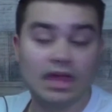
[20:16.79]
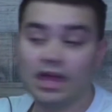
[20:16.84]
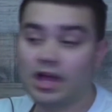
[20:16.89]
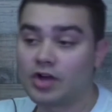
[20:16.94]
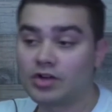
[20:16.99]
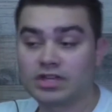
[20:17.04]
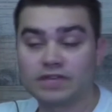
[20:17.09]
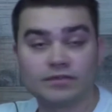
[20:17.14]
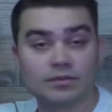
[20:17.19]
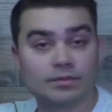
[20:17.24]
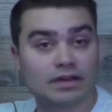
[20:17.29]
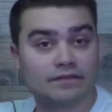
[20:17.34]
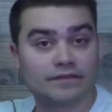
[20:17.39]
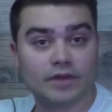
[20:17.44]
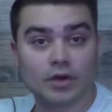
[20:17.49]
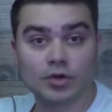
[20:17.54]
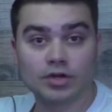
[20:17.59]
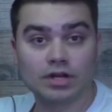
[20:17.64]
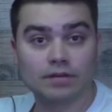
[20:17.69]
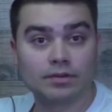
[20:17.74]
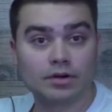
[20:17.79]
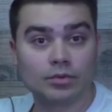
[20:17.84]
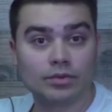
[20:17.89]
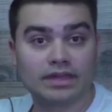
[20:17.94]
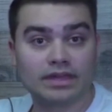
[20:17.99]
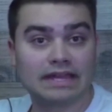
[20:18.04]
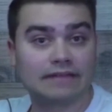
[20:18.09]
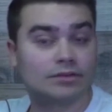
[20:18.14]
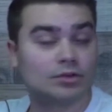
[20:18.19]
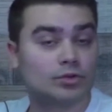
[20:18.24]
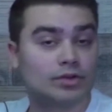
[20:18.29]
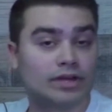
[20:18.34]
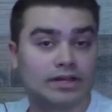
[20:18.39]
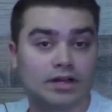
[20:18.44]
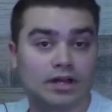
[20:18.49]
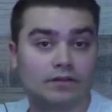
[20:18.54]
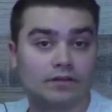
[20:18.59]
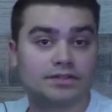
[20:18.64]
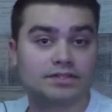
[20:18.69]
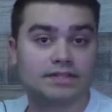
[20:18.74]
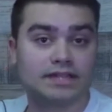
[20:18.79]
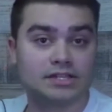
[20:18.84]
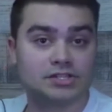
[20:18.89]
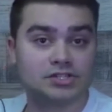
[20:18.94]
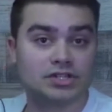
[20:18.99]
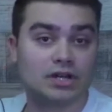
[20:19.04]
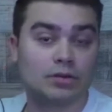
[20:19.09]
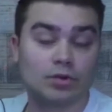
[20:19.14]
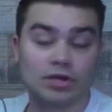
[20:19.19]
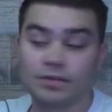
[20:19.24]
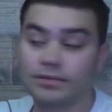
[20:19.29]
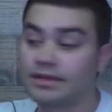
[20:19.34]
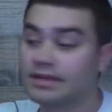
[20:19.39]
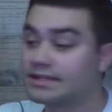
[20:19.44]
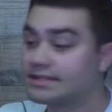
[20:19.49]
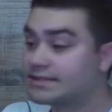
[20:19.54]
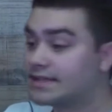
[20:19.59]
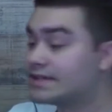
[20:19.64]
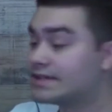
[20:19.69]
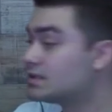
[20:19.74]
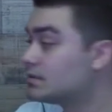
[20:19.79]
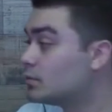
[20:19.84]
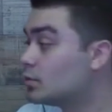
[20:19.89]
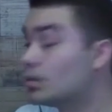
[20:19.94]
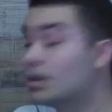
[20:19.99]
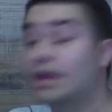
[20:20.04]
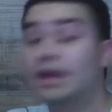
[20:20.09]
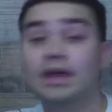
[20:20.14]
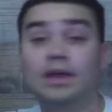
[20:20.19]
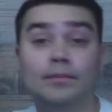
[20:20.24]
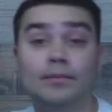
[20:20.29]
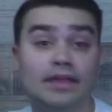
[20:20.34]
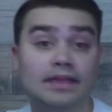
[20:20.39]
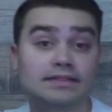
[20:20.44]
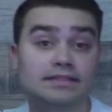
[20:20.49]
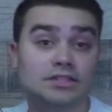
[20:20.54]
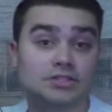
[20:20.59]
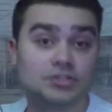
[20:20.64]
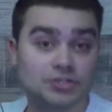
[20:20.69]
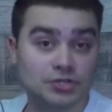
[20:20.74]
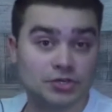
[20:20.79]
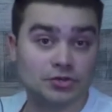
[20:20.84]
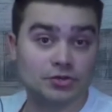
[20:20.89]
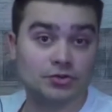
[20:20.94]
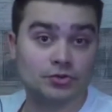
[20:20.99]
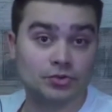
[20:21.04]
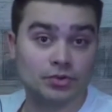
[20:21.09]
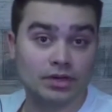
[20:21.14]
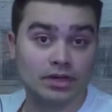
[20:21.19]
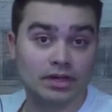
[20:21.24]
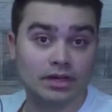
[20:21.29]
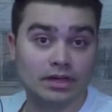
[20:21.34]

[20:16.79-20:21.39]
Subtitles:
I'll give you my phone number. We can have a great conversation. I want to be accessible because it's you.